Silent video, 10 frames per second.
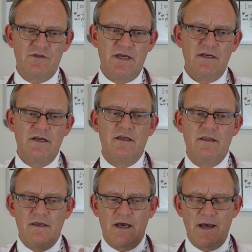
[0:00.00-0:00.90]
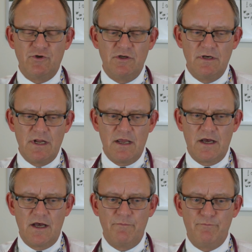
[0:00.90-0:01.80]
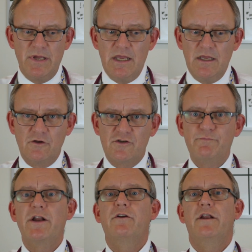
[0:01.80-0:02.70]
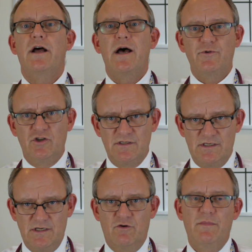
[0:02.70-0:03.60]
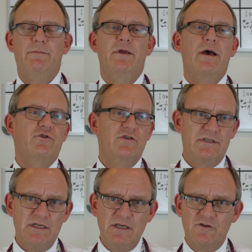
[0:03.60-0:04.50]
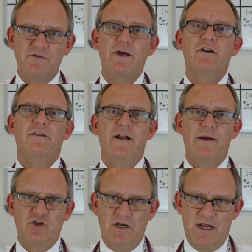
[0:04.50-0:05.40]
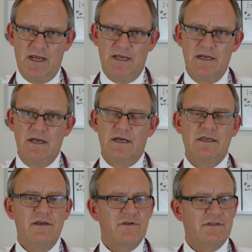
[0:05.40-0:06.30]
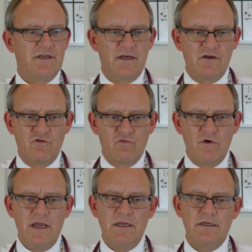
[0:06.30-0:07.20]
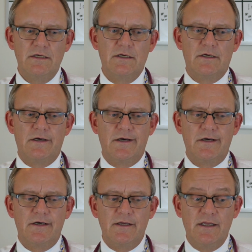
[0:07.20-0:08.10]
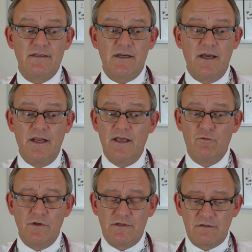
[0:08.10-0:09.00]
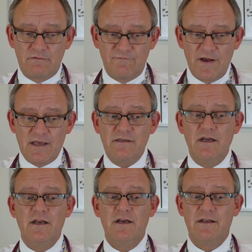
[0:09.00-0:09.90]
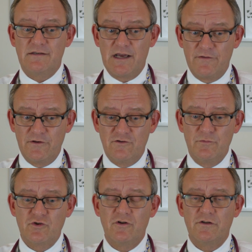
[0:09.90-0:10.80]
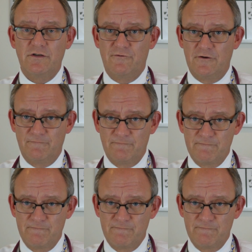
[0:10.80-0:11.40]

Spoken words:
that option B looks better than option C, or maybe option C looks better than option A. It gives us a great insight. And what's fascinating is how the tumors are all different.